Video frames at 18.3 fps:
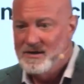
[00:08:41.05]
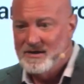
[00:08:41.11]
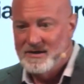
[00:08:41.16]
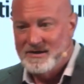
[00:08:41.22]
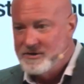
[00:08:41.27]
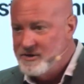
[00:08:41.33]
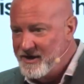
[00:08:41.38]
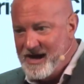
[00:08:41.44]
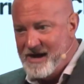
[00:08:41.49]

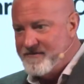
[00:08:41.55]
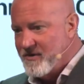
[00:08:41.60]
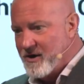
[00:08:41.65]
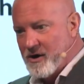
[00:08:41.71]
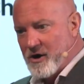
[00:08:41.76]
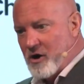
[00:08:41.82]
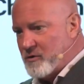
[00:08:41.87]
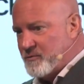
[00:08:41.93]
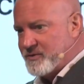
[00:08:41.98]
could ever
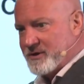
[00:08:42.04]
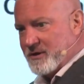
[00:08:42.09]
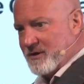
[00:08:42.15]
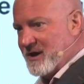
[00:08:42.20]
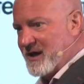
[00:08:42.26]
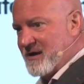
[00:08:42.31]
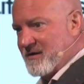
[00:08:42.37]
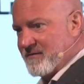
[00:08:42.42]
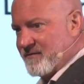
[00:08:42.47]
hope to
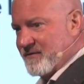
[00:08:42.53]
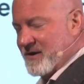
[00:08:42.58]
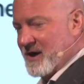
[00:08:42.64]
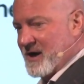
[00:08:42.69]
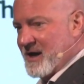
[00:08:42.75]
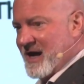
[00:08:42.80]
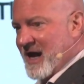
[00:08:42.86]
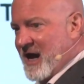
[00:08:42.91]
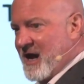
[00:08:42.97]
live.
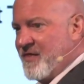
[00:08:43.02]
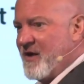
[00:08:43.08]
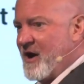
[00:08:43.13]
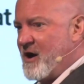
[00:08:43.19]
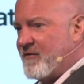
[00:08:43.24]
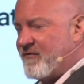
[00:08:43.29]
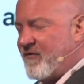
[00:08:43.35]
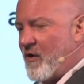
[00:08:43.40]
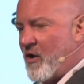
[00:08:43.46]
He
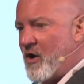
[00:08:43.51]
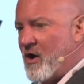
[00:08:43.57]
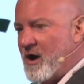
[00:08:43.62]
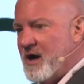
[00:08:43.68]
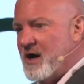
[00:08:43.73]
therefore